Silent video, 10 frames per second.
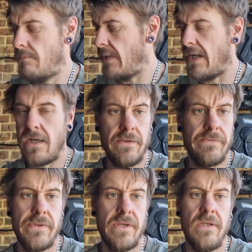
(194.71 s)
bar
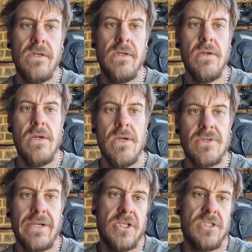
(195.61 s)
thing. So
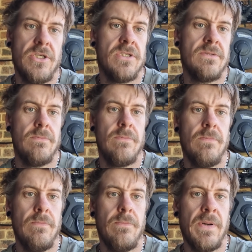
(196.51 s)
I can just use
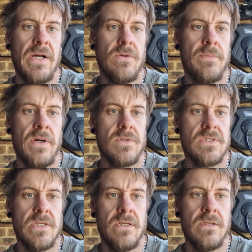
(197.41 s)
bolts
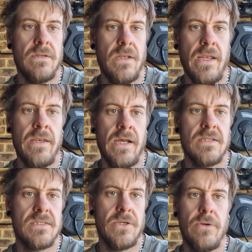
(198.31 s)
and
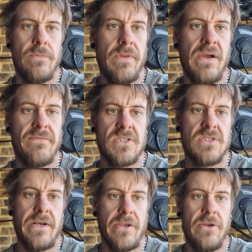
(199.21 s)
nuts, so I've
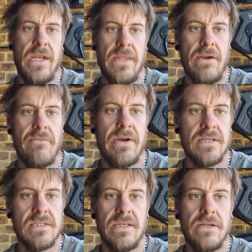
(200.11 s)
decided to go down that route
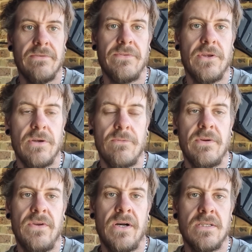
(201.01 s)
instead of the rib
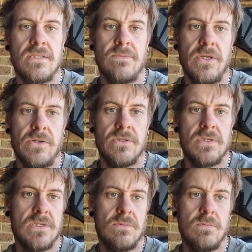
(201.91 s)
nuts,
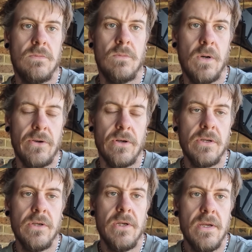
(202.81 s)
because why not?
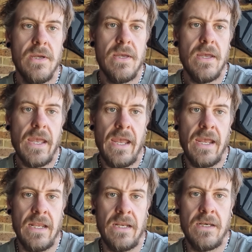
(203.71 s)

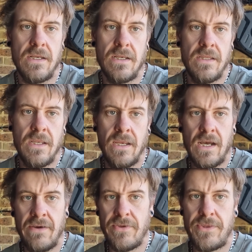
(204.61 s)
And the
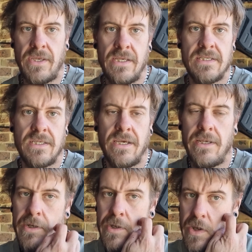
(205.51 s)
other thing is that
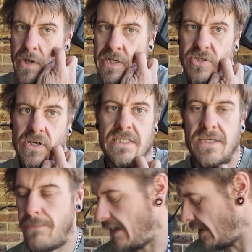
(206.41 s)
I tried to
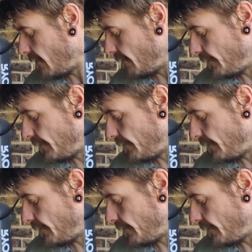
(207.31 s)
mount